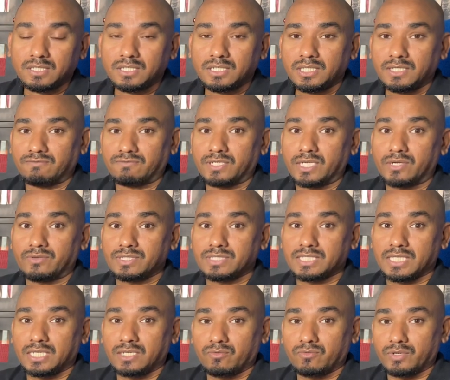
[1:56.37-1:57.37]
If there is
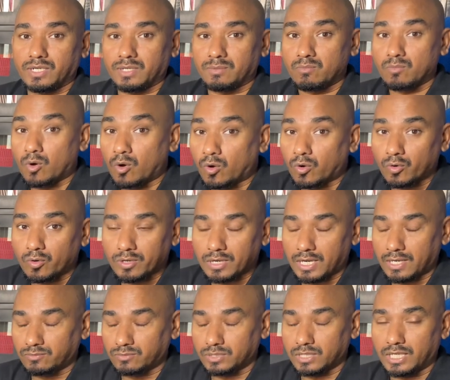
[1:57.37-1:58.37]
anywhere more, I
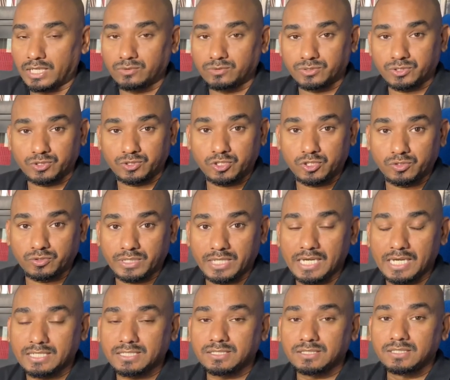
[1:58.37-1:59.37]
would love to know
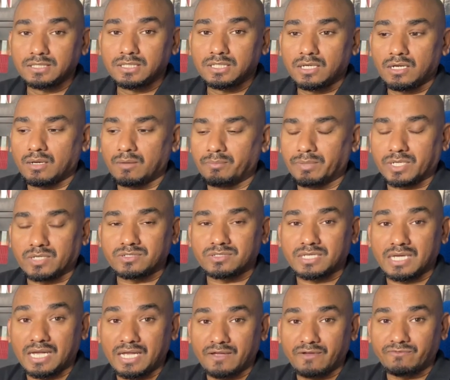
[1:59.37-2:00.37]
that, because
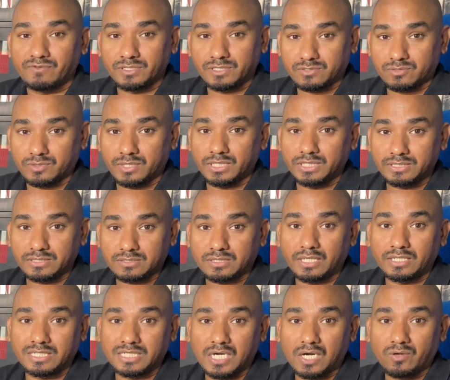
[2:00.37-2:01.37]
I haven't really
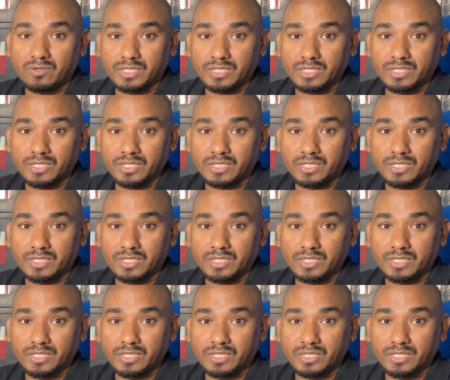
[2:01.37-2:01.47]
sat down